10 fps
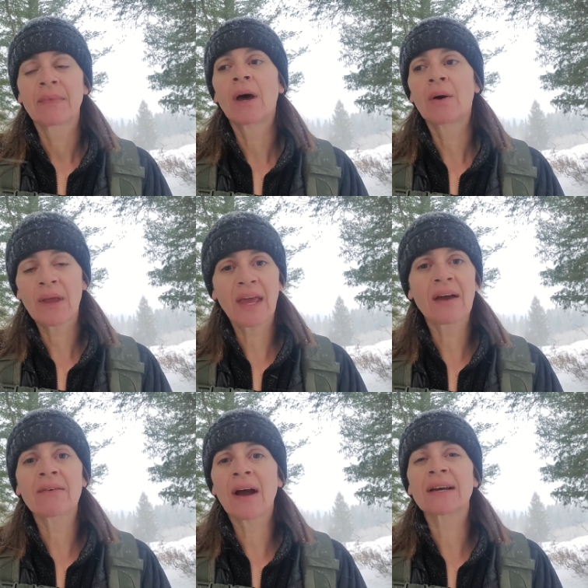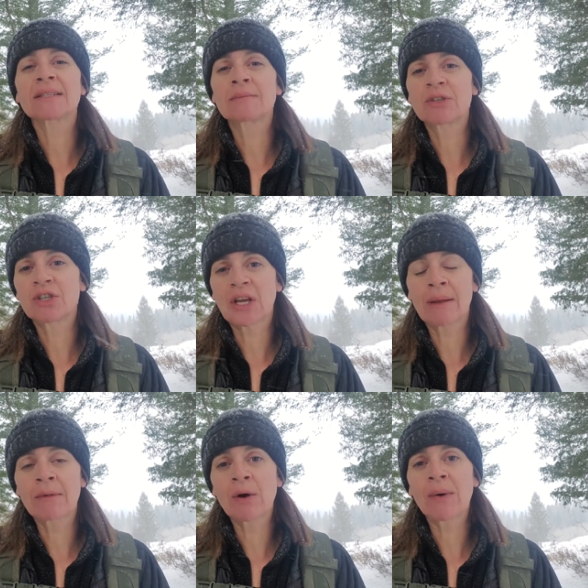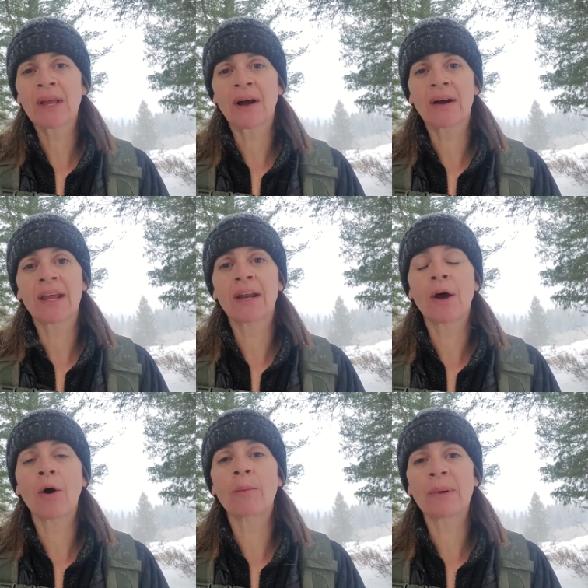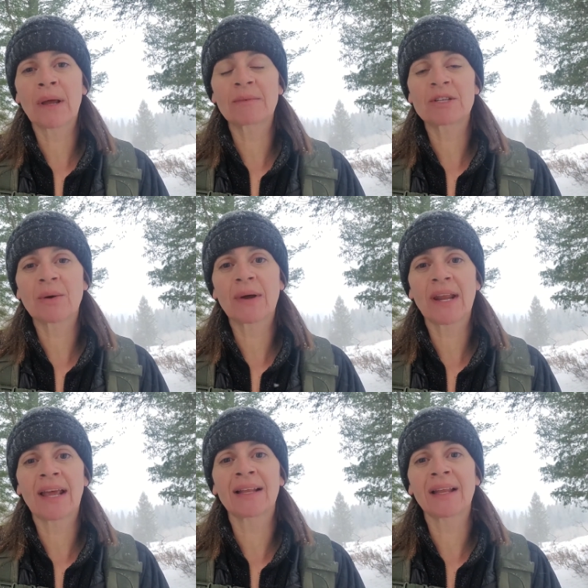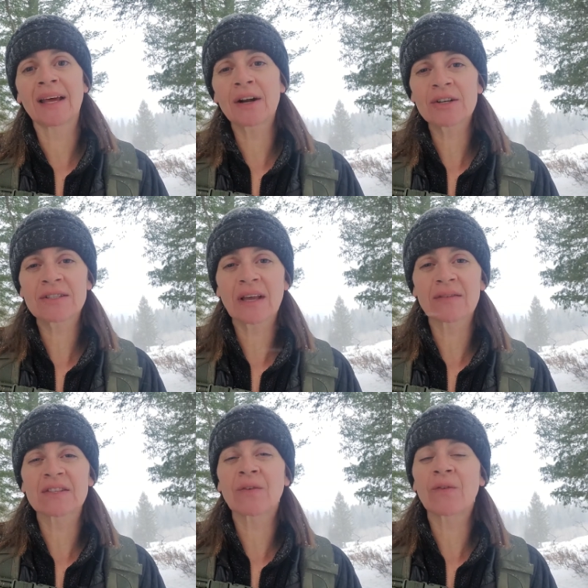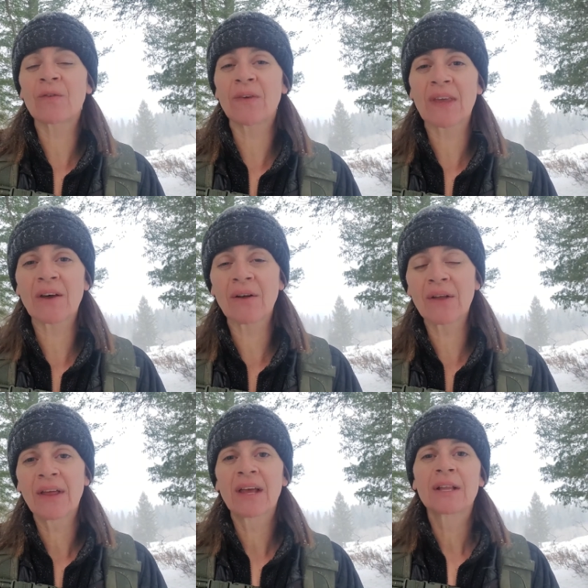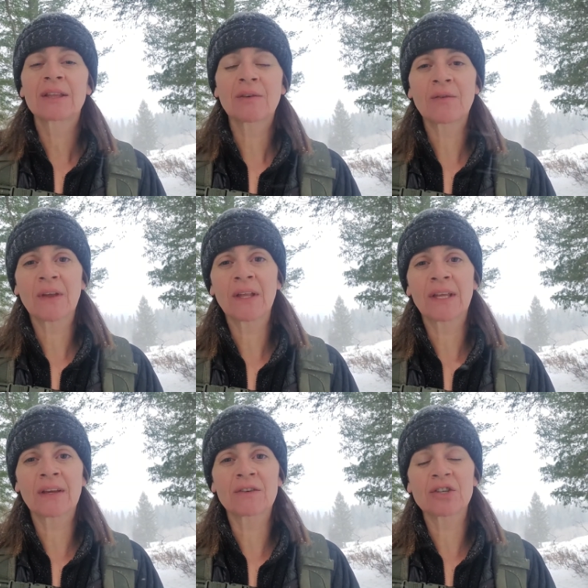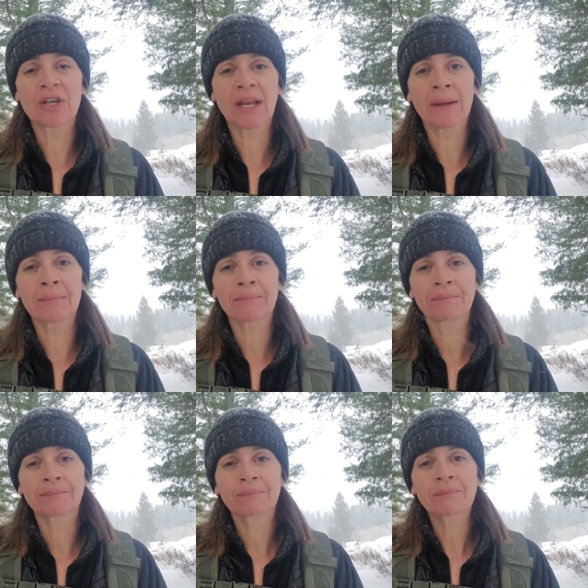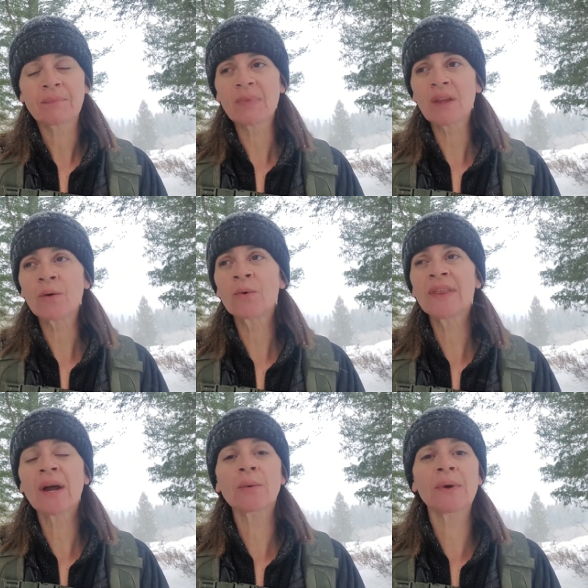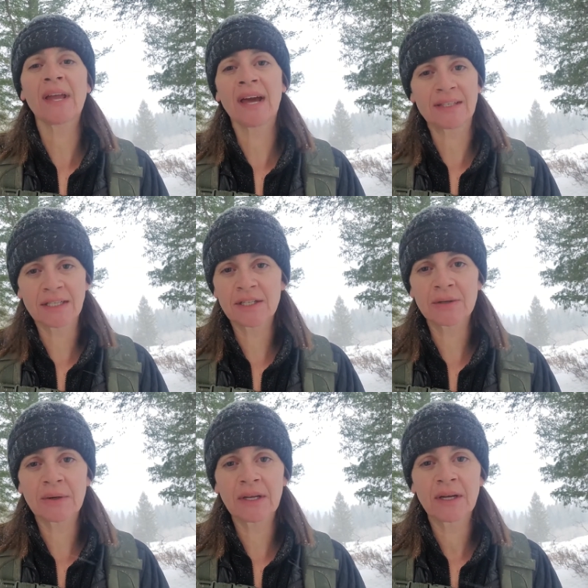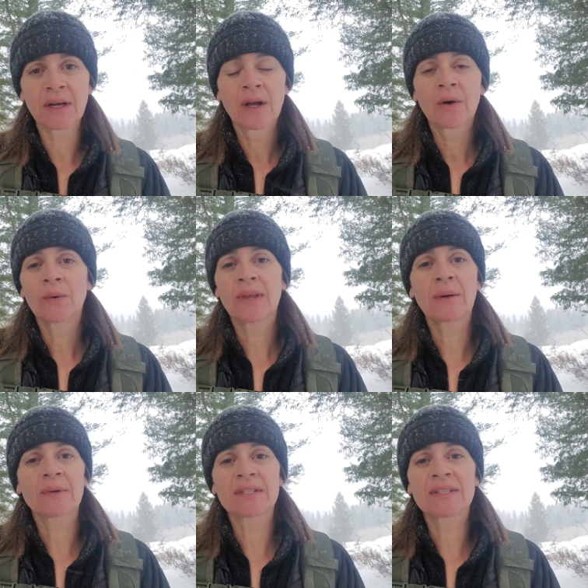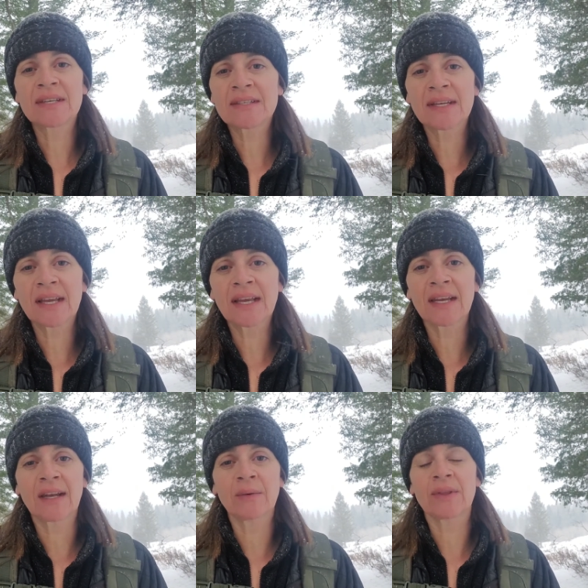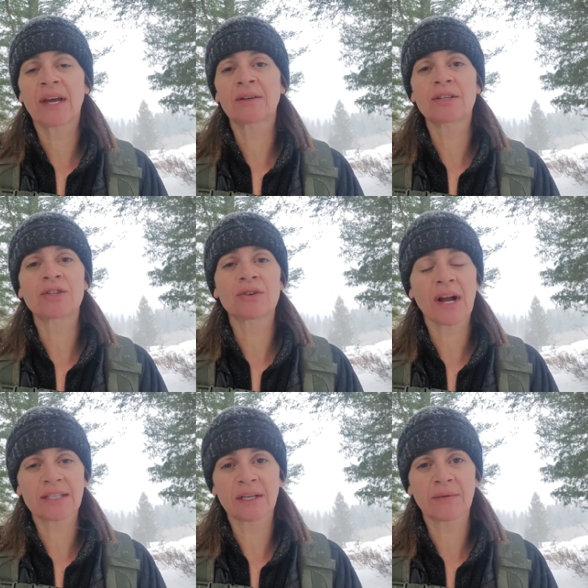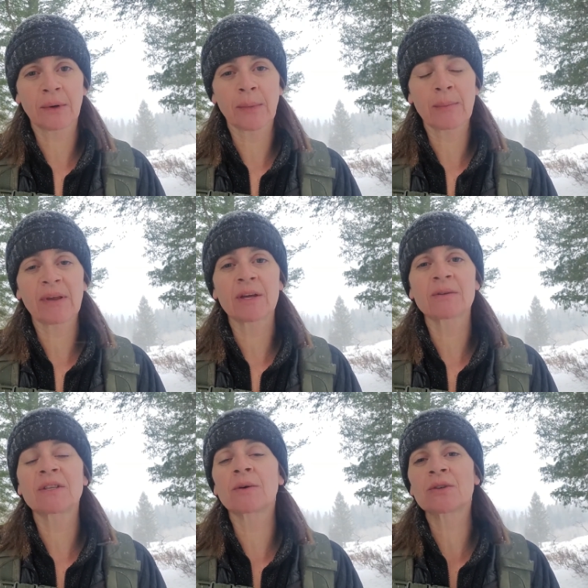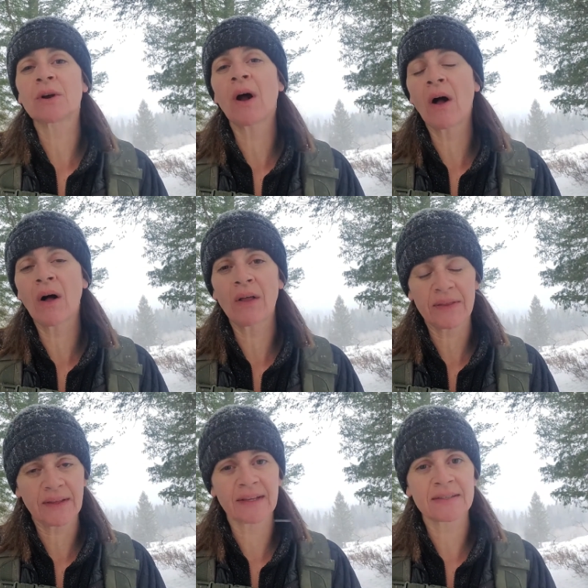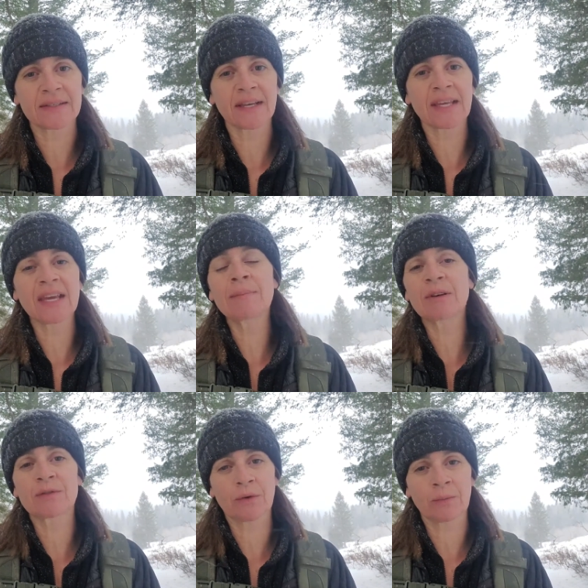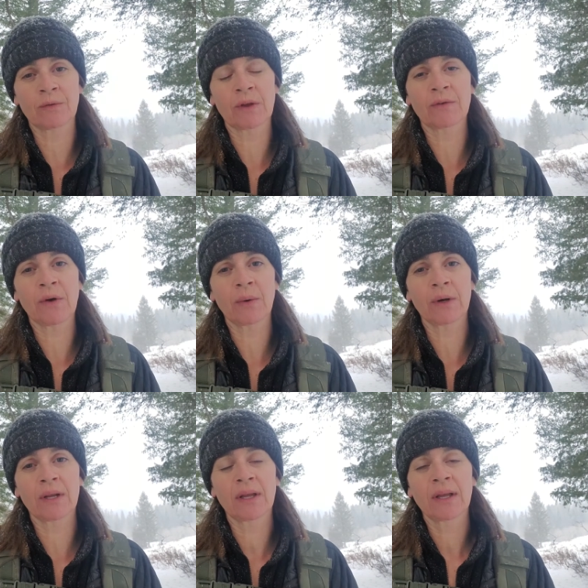okay, I've got some shame going on, and open up to it and let ourselves feel the feeling of shame without reacting to it, without resisting it, and without distracting from it, because those are all things that keep us from moving forward.